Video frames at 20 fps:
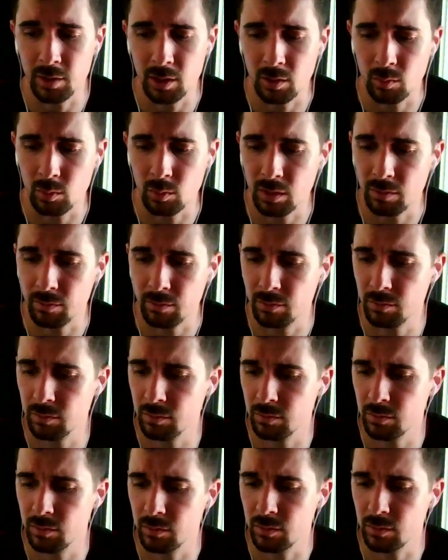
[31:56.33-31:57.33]
we have,
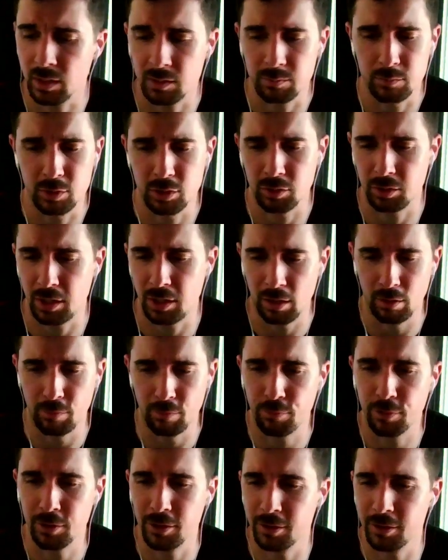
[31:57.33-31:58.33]
I'm sure
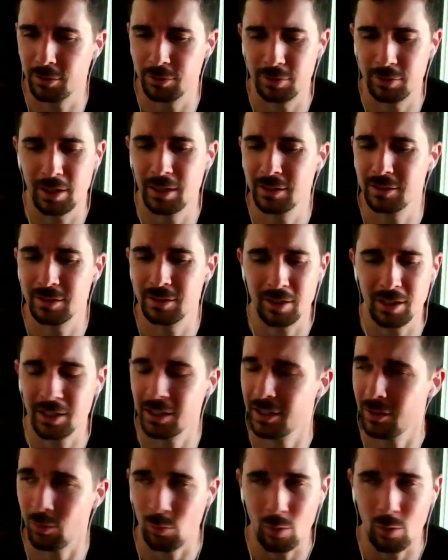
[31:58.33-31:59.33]
California understands, it's like
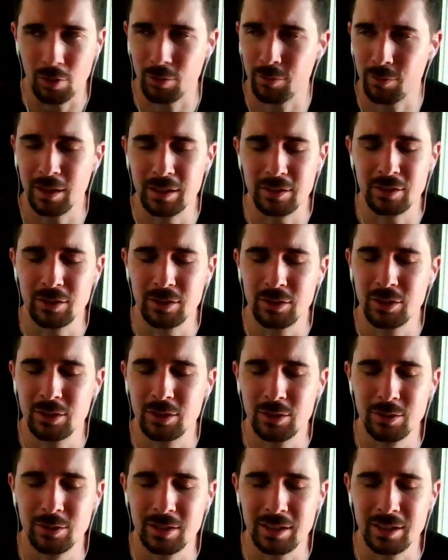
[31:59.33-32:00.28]
water rights issues.